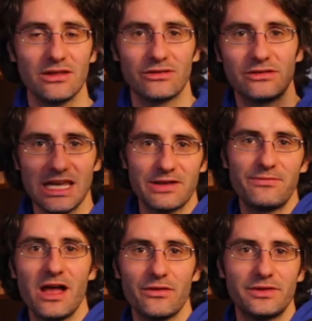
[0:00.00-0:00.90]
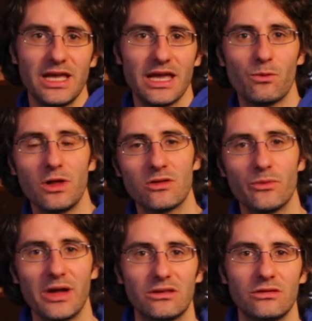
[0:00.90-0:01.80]
is Take 5 Day. Welcome
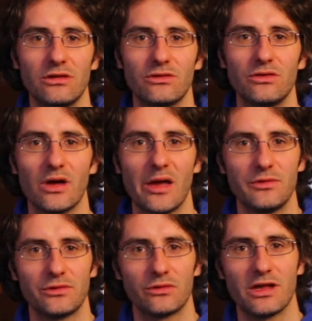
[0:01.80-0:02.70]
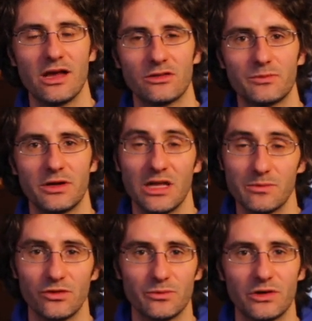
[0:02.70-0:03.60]
back to this new episode, guys. My
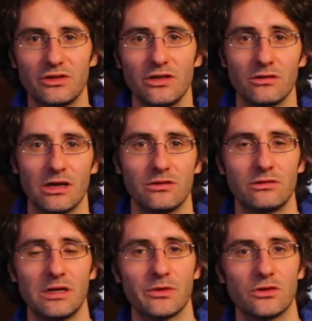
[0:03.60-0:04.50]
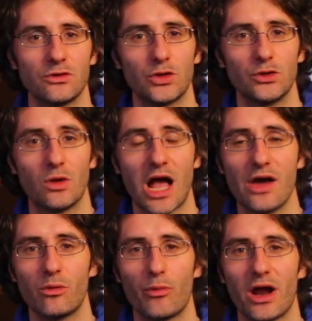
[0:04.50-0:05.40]
name is Martino, and today I'm gonna show you how
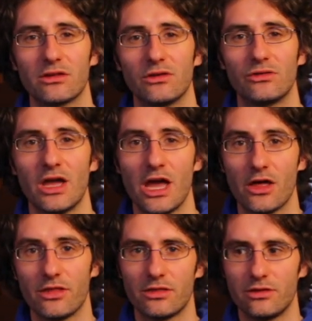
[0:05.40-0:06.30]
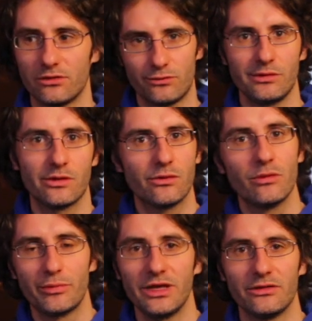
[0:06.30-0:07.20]
to practice this really
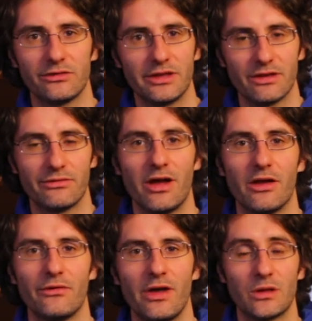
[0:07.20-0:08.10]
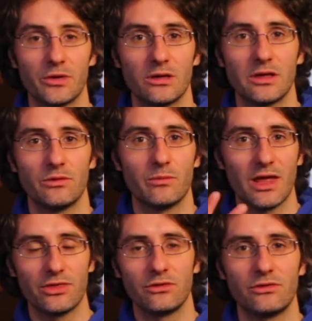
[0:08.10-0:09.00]
cool piece, Take 5. So I'm gonna give you
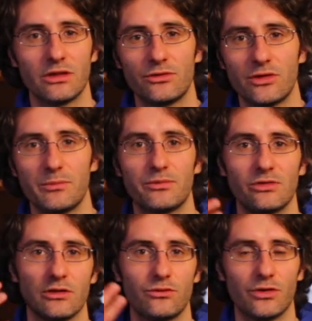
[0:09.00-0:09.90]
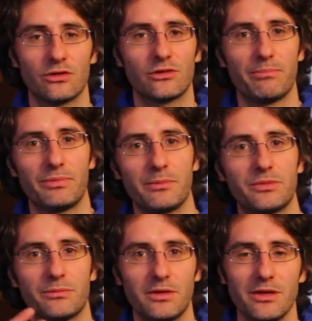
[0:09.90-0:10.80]
methods and tips and tricks and,
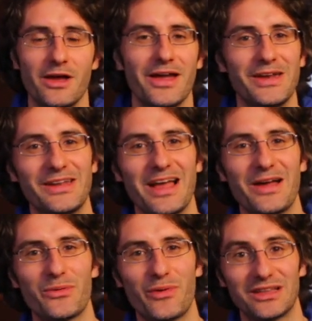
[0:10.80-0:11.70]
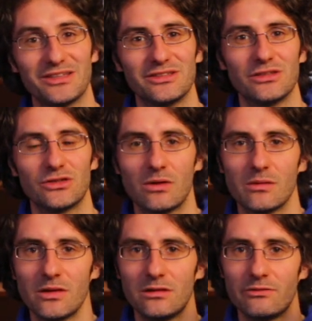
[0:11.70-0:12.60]
tip, tip, tip, and how to practice it. So I'm
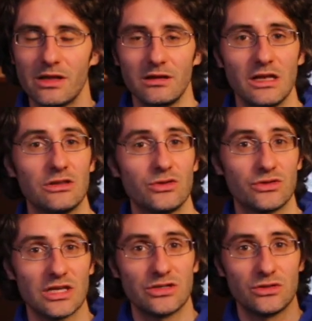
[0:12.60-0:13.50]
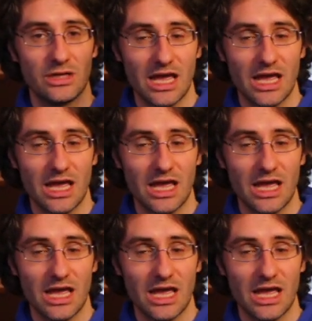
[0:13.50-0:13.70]
gonna divide it into section